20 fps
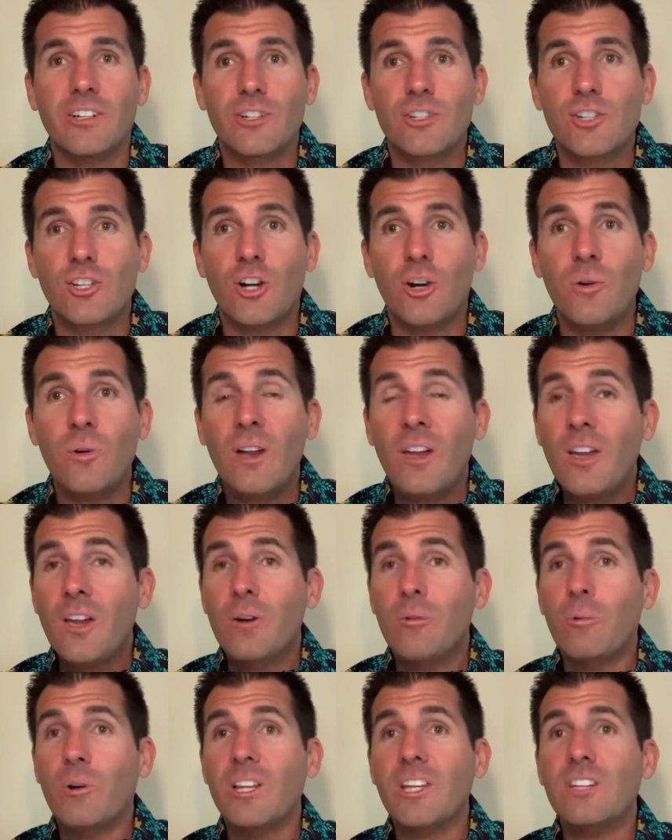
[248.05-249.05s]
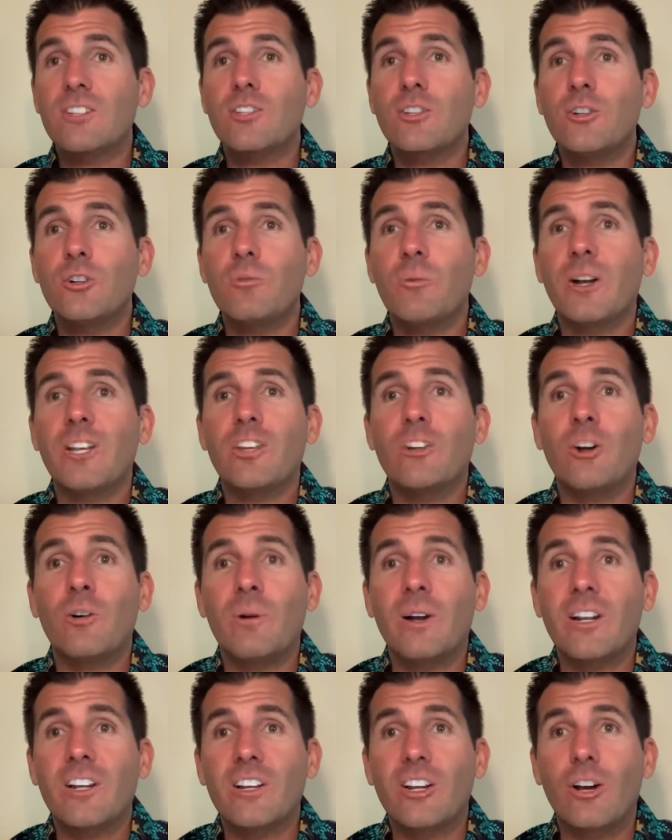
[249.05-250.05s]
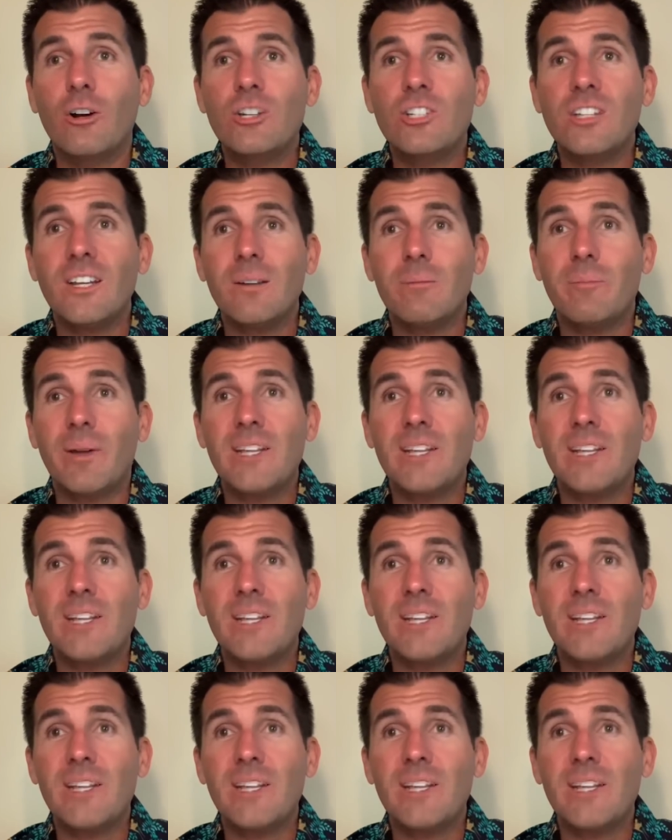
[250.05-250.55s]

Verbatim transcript: So what do you do when you don't want to negotiate?